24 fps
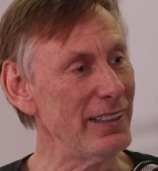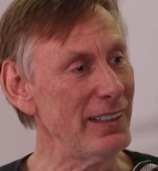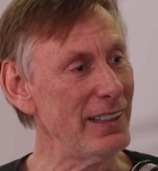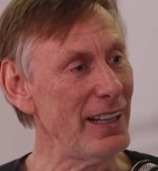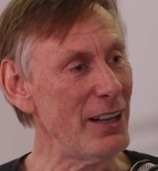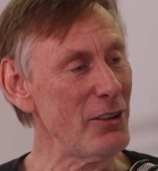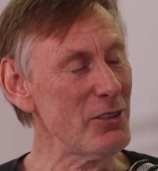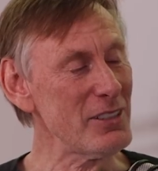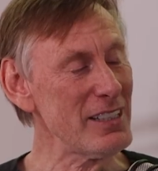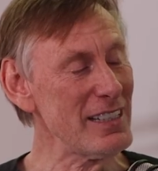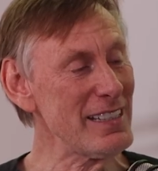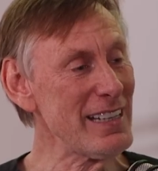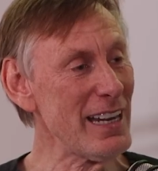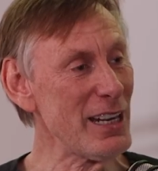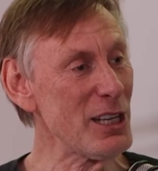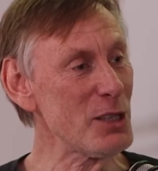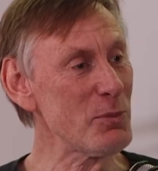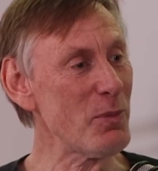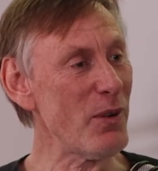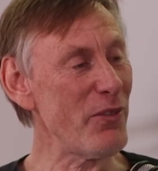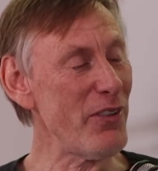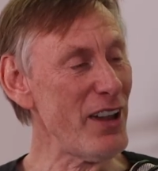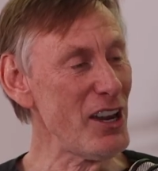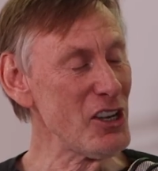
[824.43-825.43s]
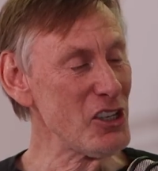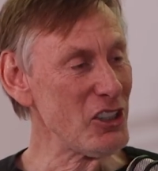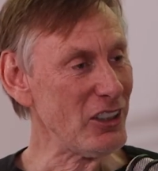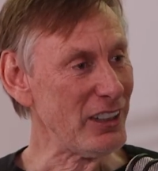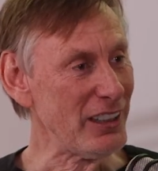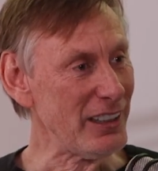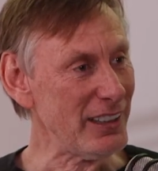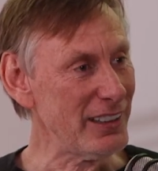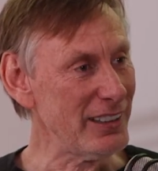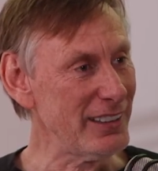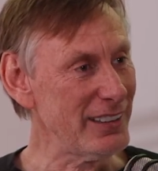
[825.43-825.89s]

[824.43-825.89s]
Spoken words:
I was a tennis professional.